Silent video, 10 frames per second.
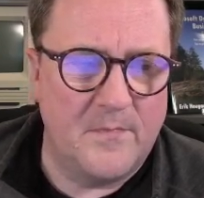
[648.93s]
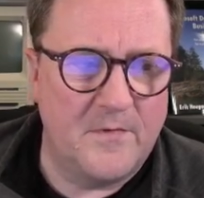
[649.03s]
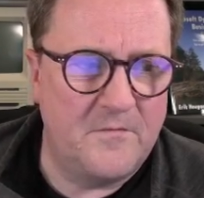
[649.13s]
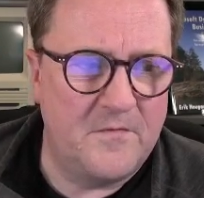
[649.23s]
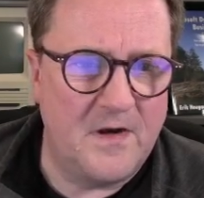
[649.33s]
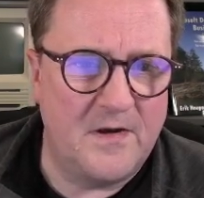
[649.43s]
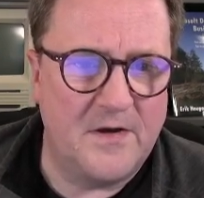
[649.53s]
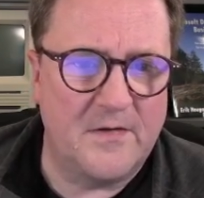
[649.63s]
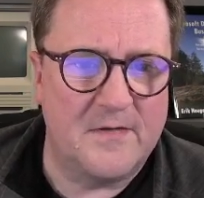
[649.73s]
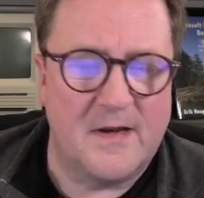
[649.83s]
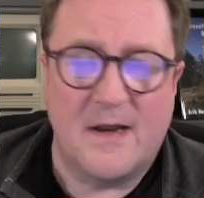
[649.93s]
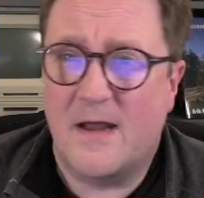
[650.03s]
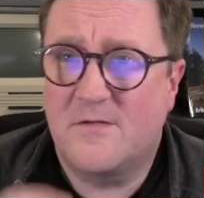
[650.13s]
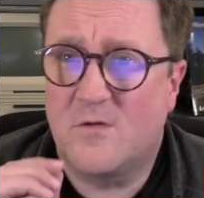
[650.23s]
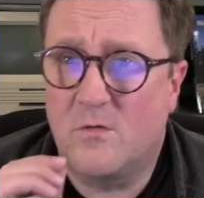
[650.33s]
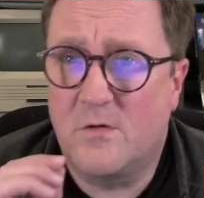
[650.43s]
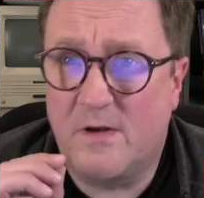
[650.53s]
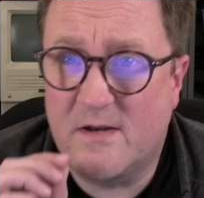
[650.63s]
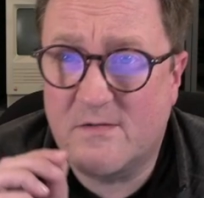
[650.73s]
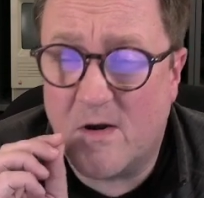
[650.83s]
field here, and I told you
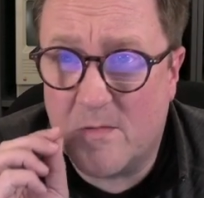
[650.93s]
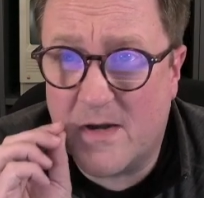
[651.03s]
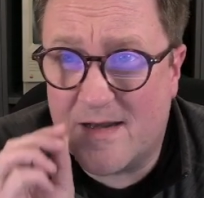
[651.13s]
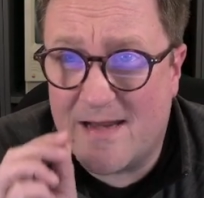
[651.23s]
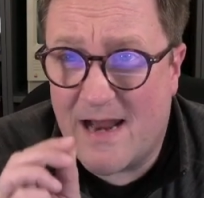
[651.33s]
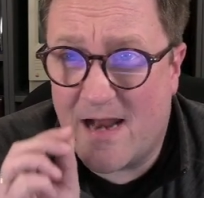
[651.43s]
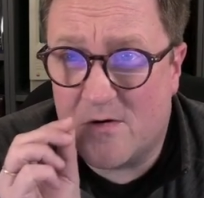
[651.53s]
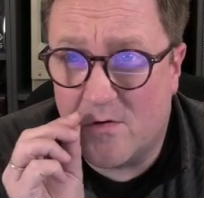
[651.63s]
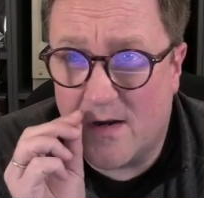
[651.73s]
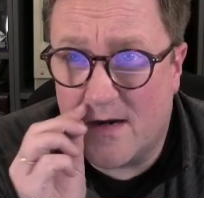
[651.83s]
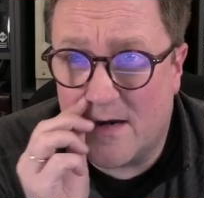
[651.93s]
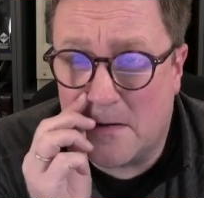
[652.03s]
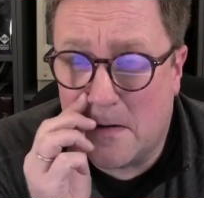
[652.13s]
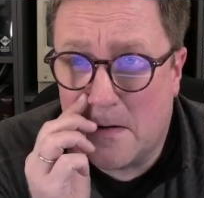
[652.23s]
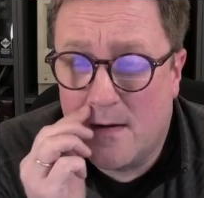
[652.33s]
it's going to get calculated